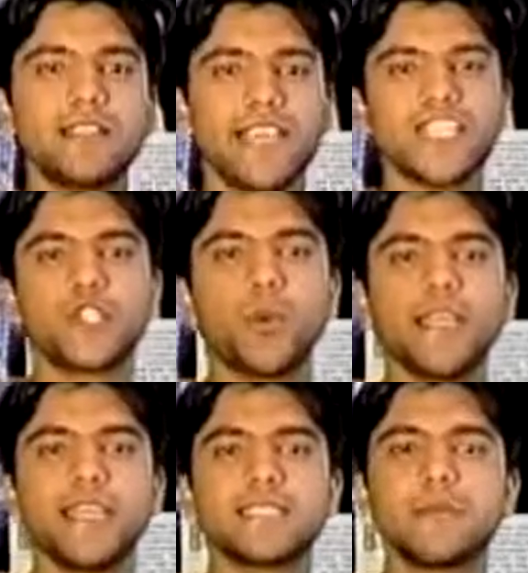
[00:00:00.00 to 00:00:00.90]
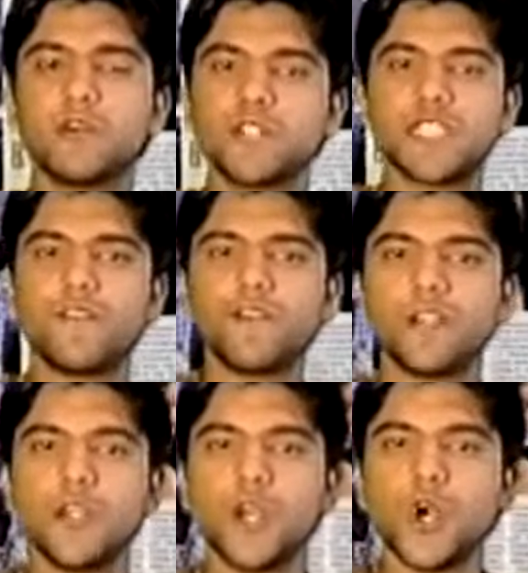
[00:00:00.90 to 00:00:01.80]
The next story is about
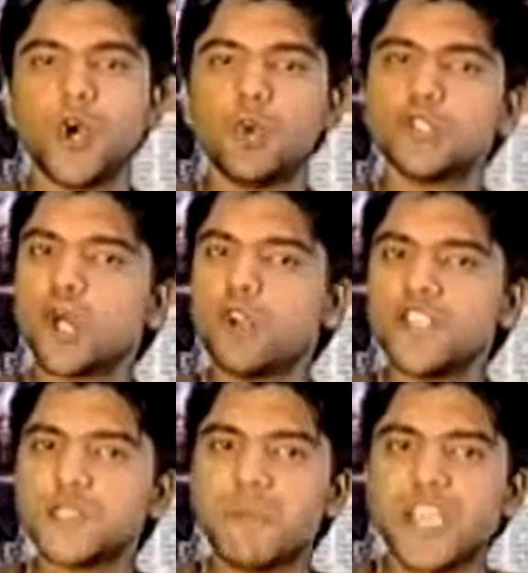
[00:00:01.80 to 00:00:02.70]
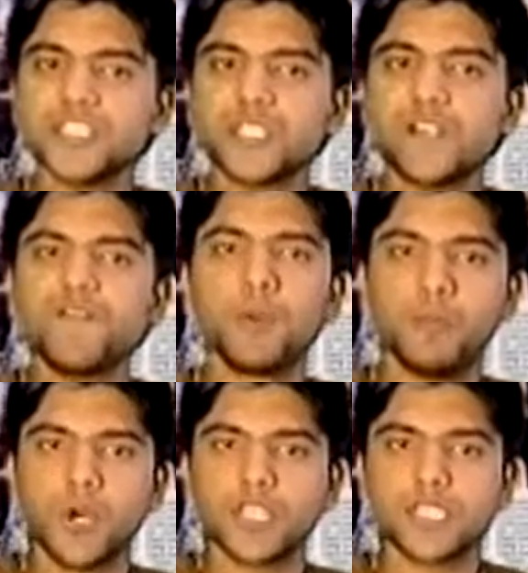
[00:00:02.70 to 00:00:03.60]
someone who was always passionate for
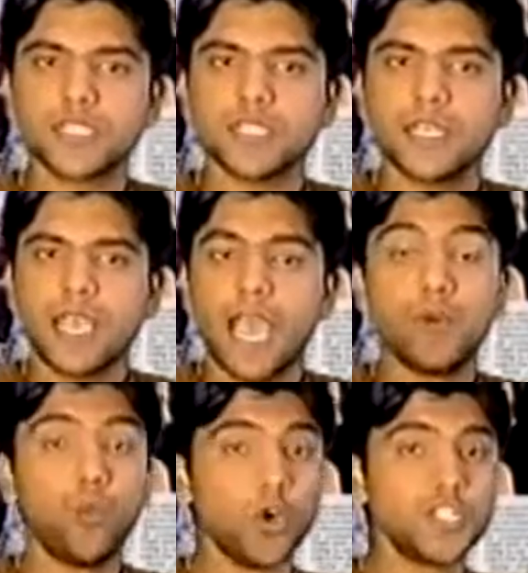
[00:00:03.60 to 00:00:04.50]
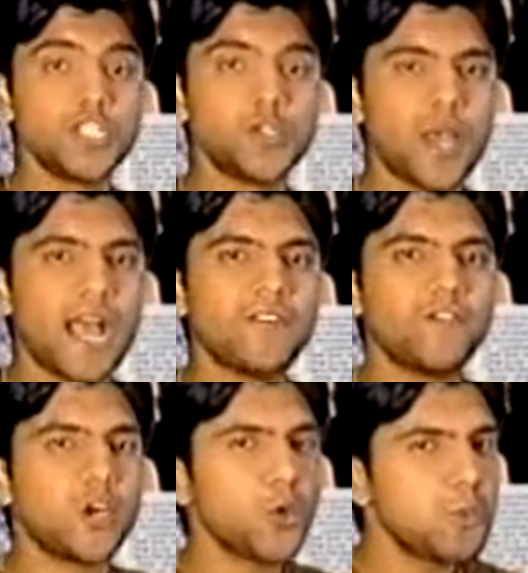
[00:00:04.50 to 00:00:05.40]
books and wanted to
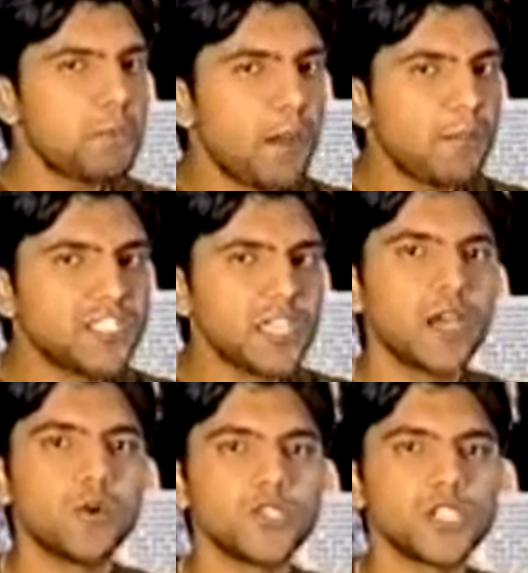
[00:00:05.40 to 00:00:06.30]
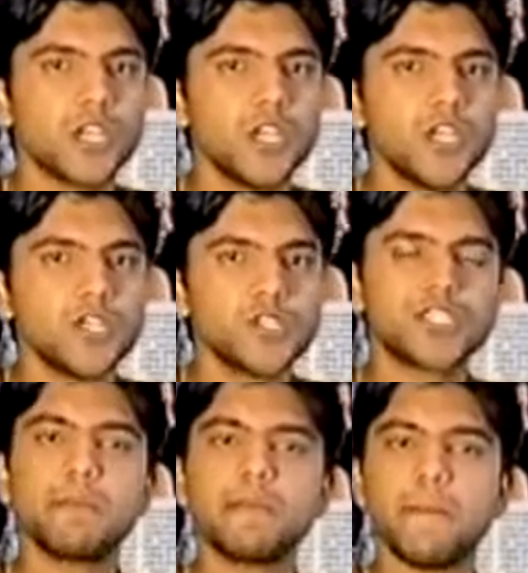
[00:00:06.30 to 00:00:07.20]
have her own publishing house. So
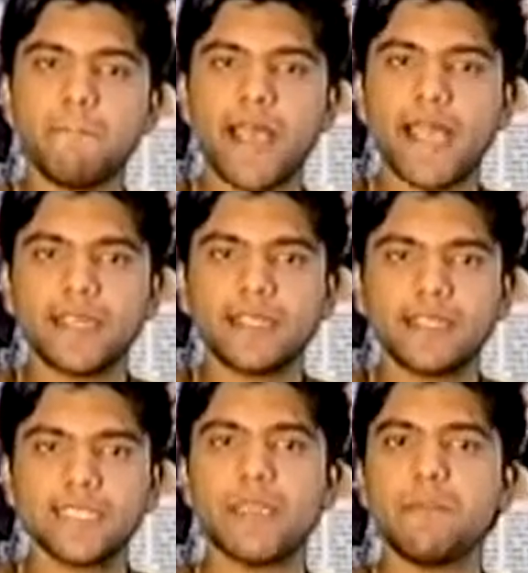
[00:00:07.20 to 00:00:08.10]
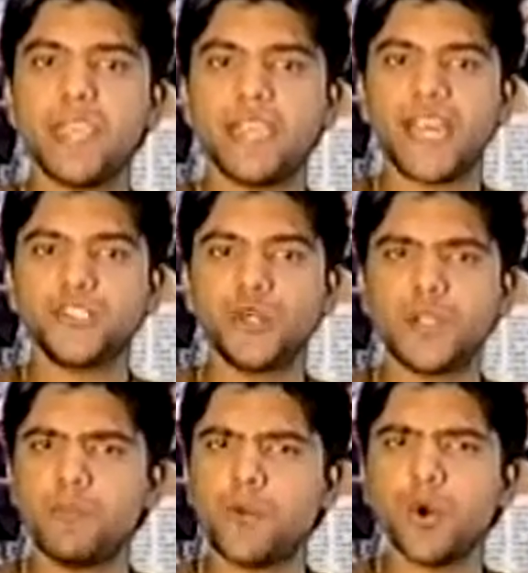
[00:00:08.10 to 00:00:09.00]
sometime back, this MBA
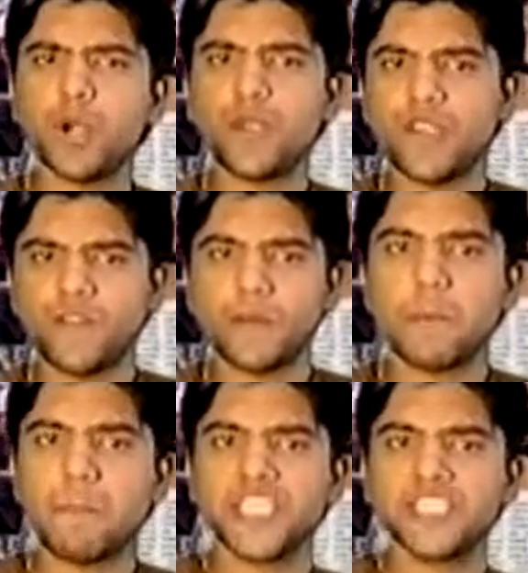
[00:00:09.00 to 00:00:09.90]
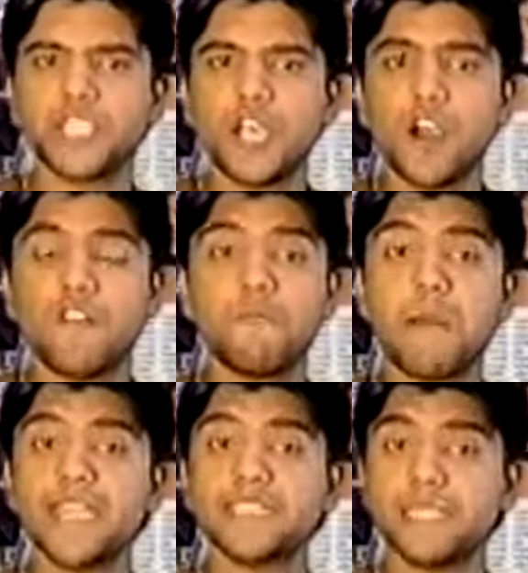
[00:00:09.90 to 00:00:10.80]
graduate broke away from the mesh of
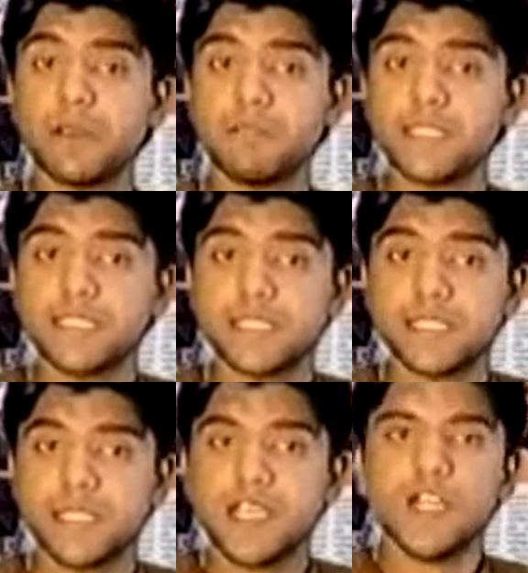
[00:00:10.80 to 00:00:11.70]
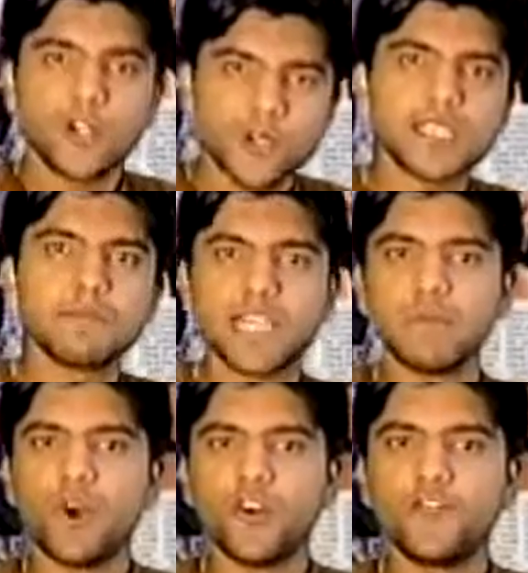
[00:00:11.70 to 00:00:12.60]
managing a business, took some
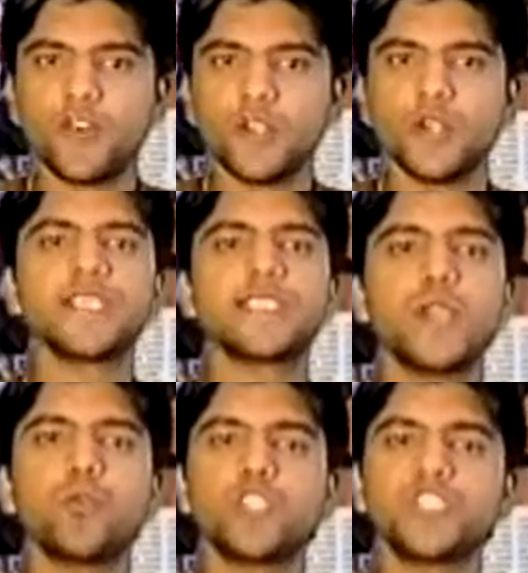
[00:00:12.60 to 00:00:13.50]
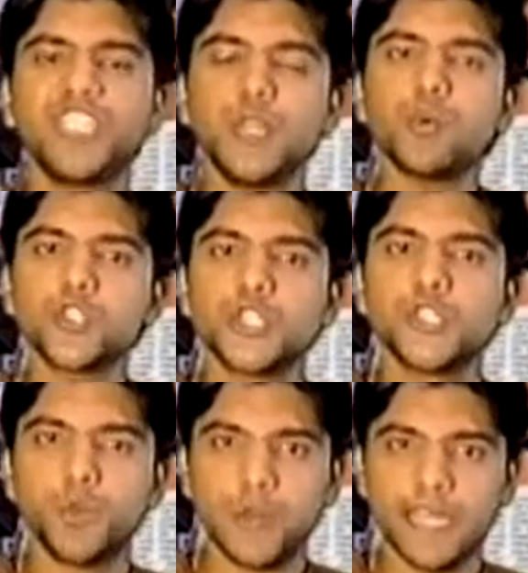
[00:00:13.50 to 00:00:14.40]
time off to decide what she wants
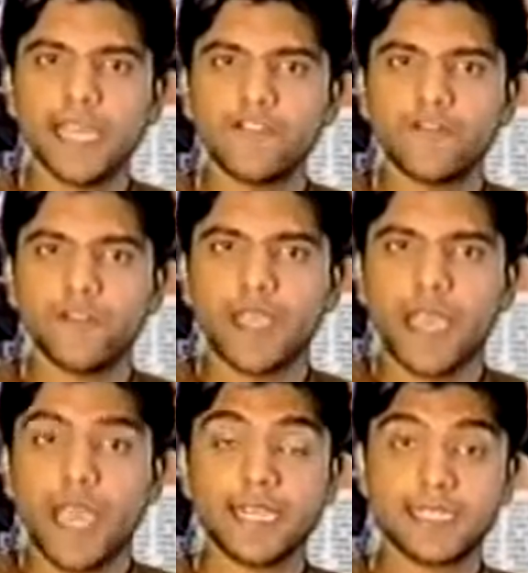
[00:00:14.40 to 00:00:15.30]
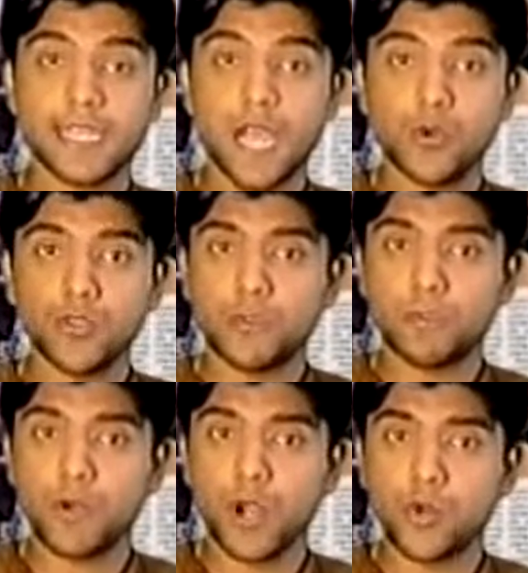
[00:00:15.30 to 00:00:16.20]
to do in life, and is now the
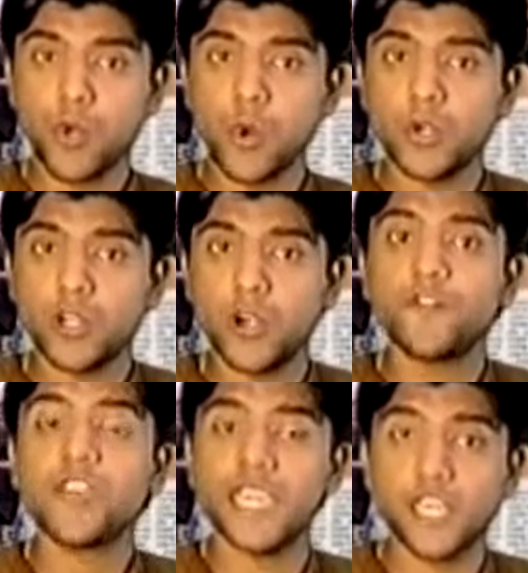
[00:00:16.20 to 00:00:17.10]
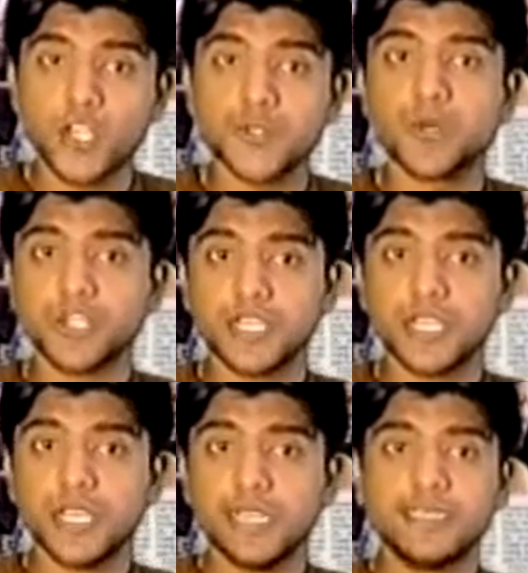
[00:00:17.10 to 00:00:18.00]
proud owner of Helios
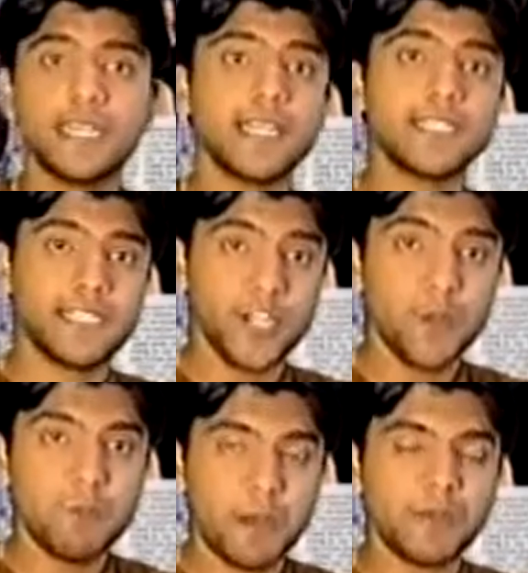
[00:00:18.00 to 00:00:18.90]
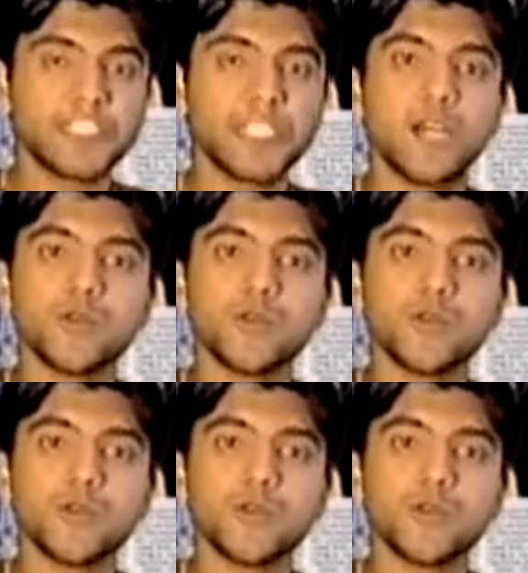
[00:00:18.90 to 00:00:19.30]
Books, Chennai's new publishing